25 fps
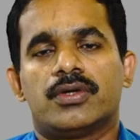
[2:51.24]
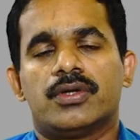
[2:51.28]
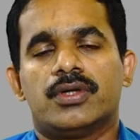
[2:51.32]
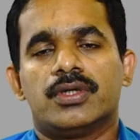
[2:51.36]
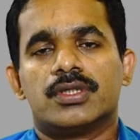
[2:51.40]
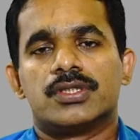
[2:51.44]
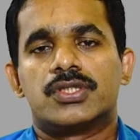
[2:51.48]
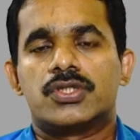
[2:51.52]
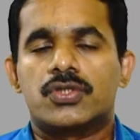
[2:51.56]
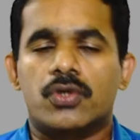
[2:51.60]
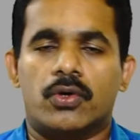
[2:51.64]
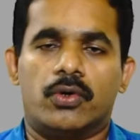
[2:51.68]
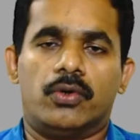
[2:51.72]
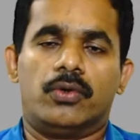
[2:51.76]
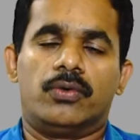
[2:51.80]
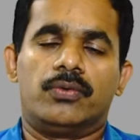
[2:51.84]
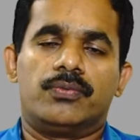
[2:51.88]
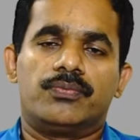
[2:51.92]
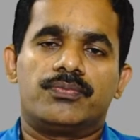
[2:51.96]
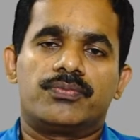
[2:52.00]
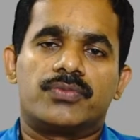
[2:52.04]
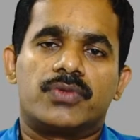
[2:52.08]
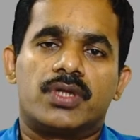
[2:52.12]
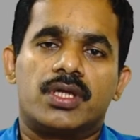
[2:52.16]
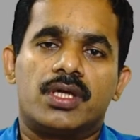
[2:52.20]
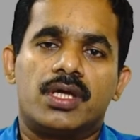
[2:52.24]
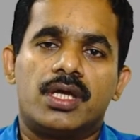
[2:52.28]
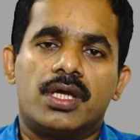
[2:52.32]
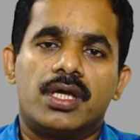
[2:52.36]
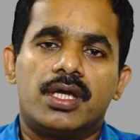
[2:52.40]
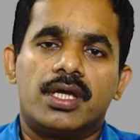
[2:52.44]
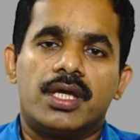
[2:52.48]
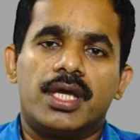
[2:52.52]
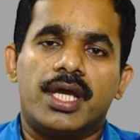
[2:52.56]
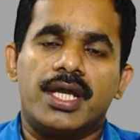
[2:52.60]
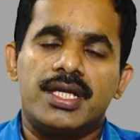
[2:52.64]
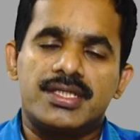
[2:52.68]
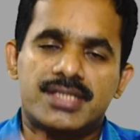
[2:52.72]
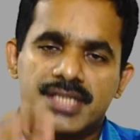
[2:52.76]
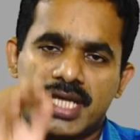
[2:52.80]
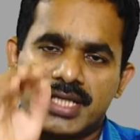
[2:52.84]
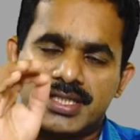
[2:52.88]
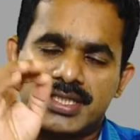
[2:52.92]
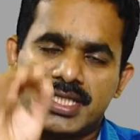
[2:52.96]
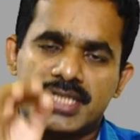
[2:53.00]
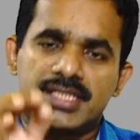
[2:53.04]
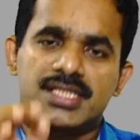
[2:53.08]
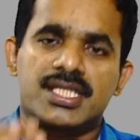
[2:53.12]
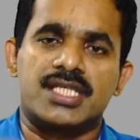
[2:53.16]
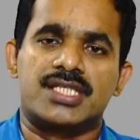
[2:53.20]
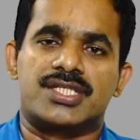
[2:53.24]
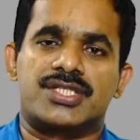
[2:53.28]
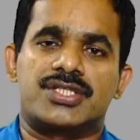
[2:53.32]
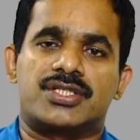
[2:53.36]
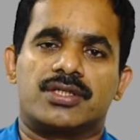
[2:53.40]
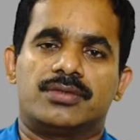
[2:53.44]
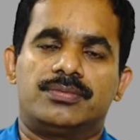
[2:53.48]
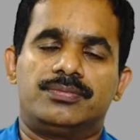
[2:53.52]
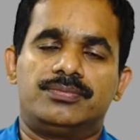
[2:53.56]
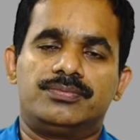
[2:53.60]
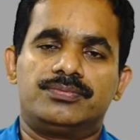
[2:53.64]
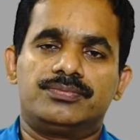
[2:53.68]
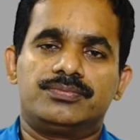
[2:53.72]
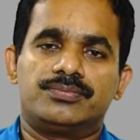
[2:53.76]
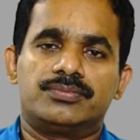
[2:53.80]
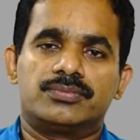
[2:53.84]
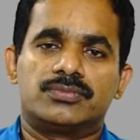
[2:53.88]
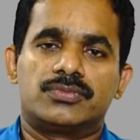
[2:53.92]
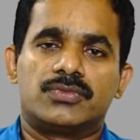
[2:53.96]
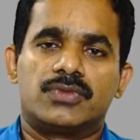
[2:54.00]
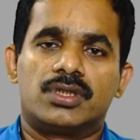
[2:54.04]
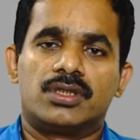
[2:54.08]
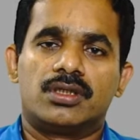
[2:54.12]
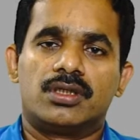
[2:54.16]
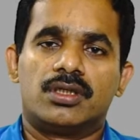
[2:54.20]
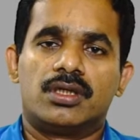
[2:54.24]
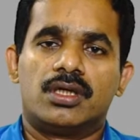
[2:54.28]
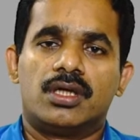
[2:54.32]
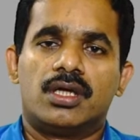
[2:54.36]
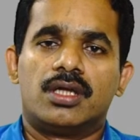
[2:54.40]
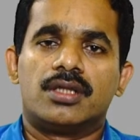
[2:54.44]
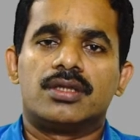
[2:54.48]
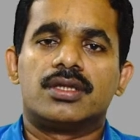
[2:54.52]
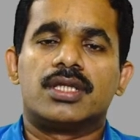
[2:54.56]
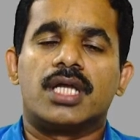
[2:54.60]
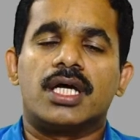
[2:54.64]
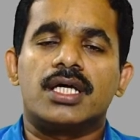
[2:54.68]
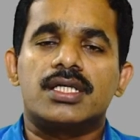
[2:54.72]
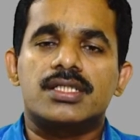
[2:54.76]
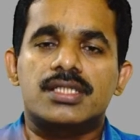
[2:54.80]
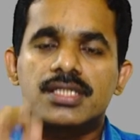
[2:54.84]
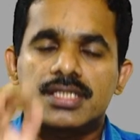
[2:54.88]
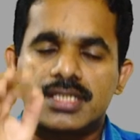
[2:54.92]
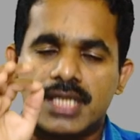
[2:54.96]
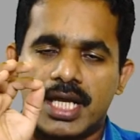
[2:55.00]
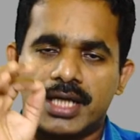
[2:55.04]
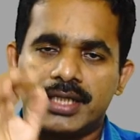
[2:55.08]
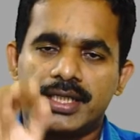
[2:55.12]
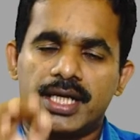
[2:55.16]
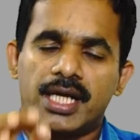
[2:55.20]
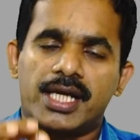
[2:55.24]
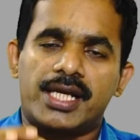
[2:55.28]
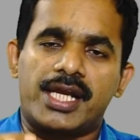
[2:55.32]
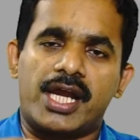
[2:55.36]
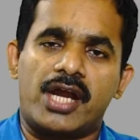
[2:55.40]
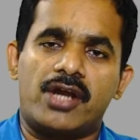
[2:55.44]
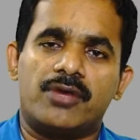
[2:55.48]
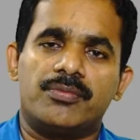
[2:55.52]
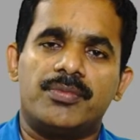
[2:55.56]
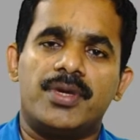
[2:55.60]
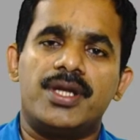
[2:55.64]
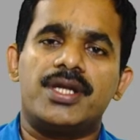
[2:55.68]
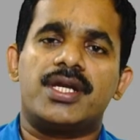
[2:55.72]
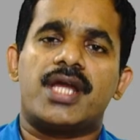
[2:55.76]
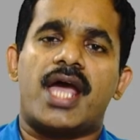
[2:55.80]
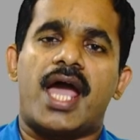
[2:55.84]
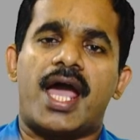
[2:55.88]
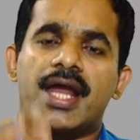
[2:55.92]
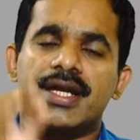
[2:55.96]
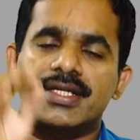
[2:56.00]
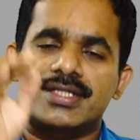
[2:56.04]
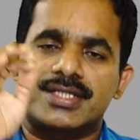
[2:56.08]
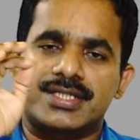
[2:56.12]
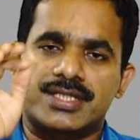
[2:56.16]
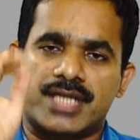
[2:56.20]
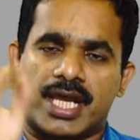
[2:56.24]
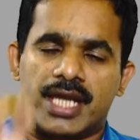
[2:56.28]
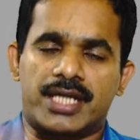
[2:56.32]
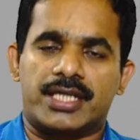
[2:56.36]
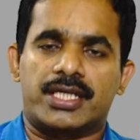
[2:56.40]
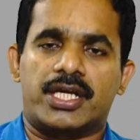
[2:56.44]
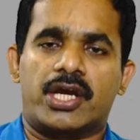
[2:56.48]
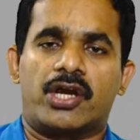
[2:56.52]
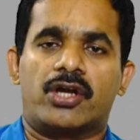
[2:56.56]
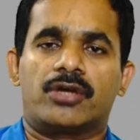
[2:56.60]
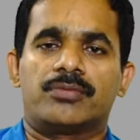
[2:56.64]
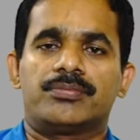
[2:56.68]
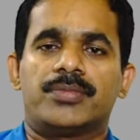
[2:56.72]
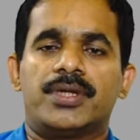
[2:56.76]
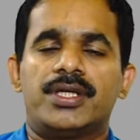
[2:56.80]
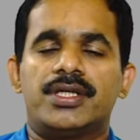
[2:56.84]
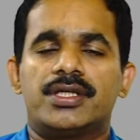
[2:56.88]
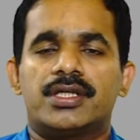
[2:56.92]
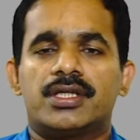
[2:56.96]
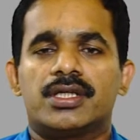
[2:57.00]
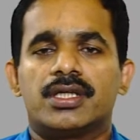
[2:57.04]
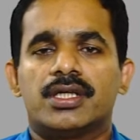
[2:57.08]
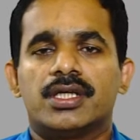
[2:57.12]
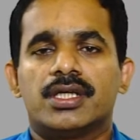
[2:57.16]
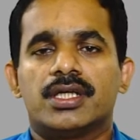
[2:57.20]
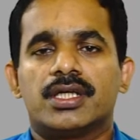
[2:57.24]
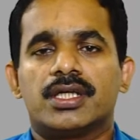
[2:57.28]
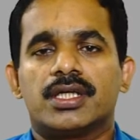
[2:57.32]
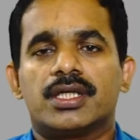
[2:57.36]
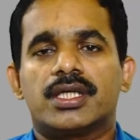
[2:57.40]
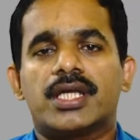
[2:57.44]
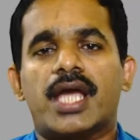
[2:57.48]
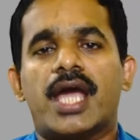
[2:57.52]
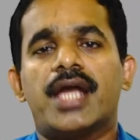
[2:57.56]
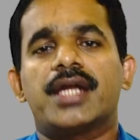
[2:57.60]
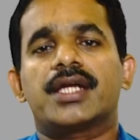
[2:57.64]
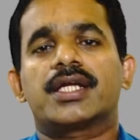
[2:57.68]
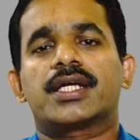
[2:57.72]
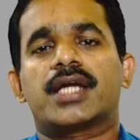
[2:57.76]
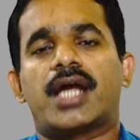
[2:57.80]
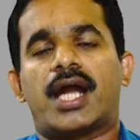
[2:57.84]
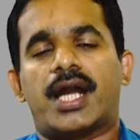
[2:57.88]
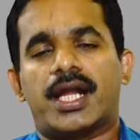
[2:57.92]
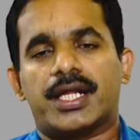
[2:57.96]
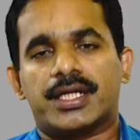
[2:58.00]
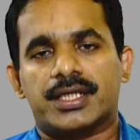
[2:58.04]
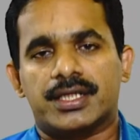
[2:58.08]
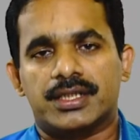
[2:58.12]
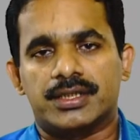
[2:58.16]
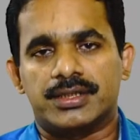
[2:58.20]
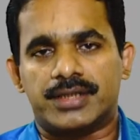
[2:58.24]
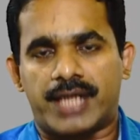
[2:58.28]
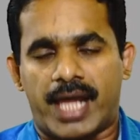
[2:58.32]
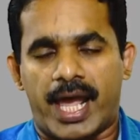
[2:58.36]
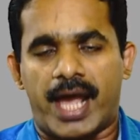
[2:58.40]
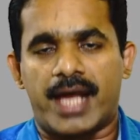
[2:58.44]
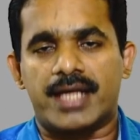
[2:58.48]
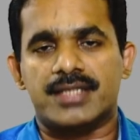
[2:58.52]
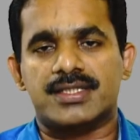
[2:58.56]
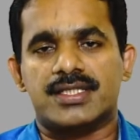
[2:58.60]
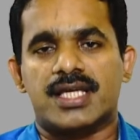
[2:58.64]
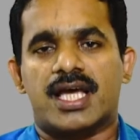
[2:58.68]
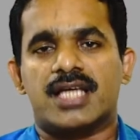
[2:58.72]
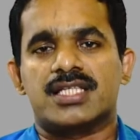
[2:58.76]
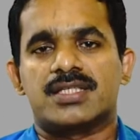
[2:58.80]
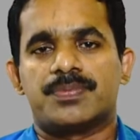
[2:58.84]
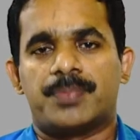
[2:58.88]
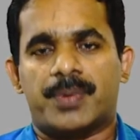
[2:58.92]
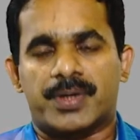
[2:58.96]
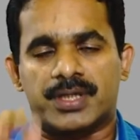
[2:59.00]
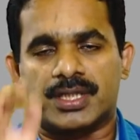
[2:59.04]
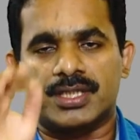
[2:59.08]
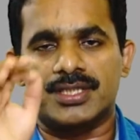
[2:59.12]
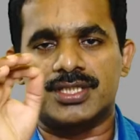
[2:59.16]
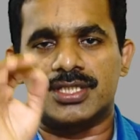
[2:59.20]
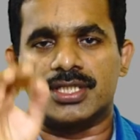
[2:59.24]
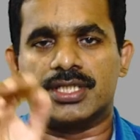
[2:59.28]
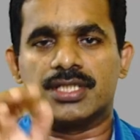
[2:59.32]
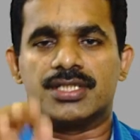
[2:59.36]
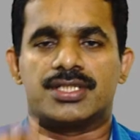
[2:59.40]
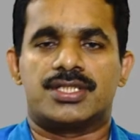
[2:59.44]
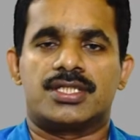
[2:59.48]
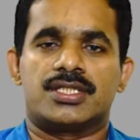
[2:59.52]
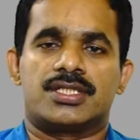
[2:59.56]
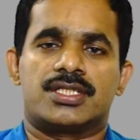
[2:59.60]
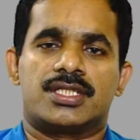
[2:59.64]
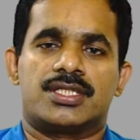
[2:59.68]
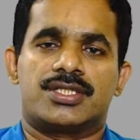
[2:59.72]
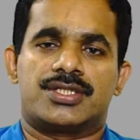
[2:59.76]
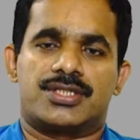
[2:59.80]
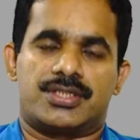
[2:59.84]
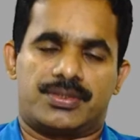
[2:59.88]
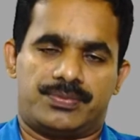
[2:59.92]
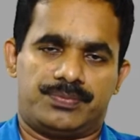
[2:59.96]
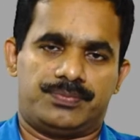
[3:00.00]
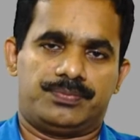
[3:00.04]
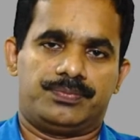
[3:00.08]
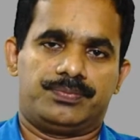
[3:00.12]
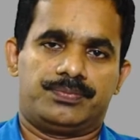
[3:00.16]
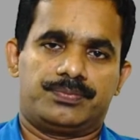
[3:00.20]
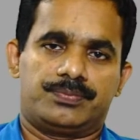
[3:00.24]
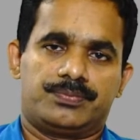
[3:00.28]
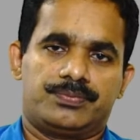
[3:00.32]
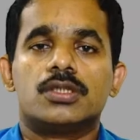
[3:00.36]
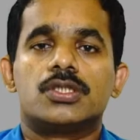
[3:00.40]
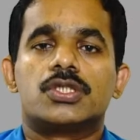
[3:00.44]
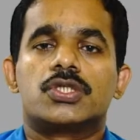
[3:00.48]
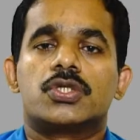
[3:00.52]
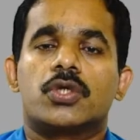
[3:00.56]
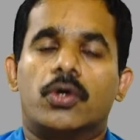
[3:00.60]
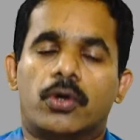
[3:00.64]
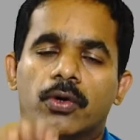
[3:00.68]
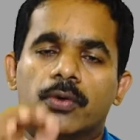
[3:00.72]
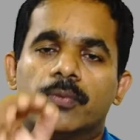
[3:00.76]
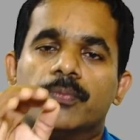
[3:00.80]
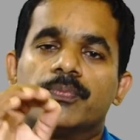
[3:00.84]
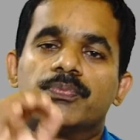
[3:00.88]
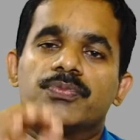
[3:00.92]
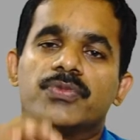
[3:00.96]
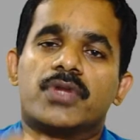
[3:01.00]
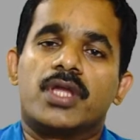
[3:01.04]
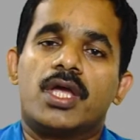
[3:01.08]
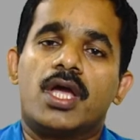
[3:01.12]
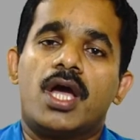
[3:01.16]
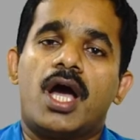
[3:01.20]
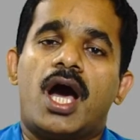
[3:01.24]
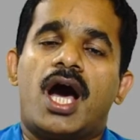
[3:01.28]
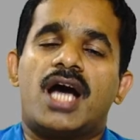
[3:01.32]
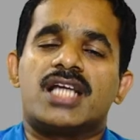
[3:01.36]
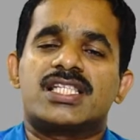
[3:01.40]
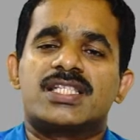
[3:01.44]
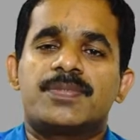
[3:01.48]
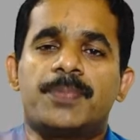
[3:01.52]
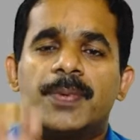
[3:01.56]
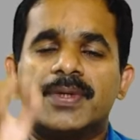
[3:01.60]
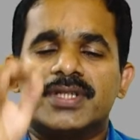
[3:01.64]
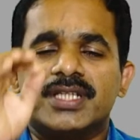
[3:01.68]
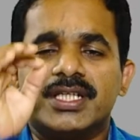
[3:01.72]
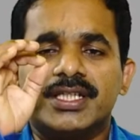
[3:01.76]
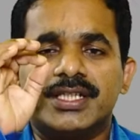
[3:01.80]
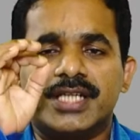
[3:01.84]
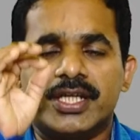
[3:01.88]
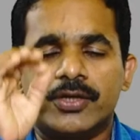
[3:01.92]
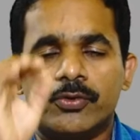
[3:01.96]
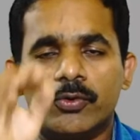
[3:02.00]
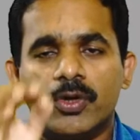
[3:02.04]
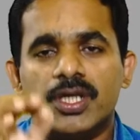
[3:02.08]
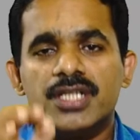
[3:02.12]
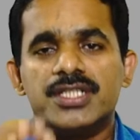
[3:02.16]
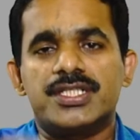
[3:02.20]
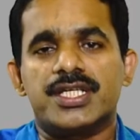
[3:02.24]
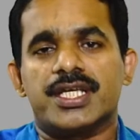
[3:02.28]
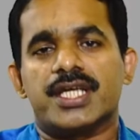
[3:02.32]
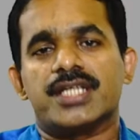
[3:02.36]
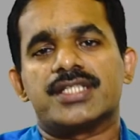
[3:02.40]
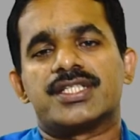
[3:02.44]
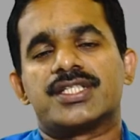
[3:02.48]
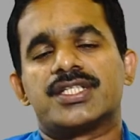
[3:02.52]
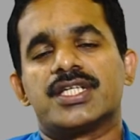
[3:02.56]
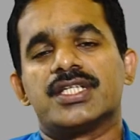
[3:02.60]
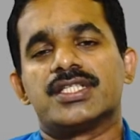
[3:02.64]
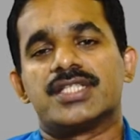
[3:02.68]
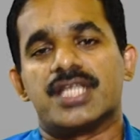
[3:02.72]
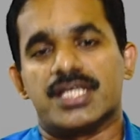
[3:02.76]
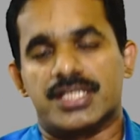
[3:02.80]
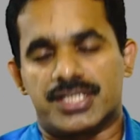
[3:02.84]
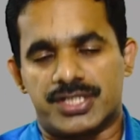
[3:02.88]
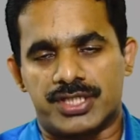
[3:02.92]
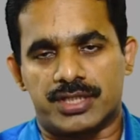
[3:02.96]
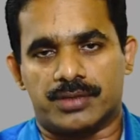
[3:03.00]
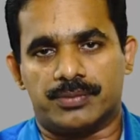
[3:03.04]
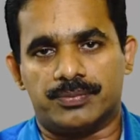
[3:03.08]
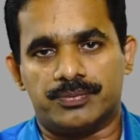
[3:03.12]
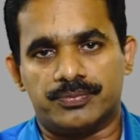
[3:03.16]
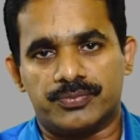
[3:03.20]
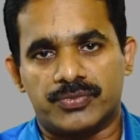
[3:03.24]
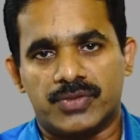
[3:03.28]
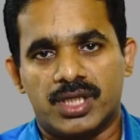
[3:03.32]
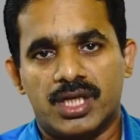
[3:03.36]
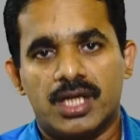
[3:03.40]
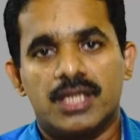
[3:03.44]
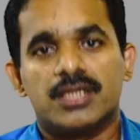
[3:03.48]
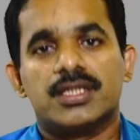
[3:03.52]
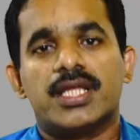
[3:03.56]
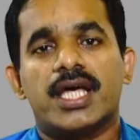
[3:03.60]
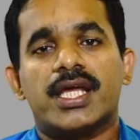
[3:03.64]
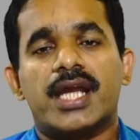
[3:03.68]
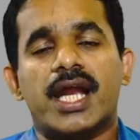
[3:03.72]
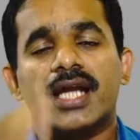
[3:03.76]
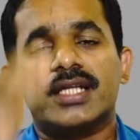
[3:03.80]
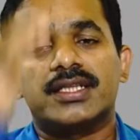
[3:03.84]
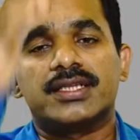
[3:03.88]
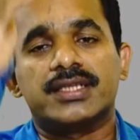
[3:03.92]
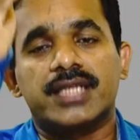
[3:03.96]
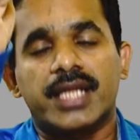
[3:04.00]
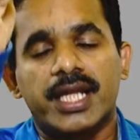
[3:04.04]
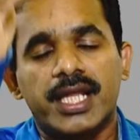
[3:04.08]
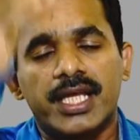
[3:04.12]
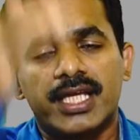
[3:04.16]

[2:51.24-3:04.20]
So, in such a system, the central government and state government can collect tax as per the G S T system. So, as per the dual G S T system, there are three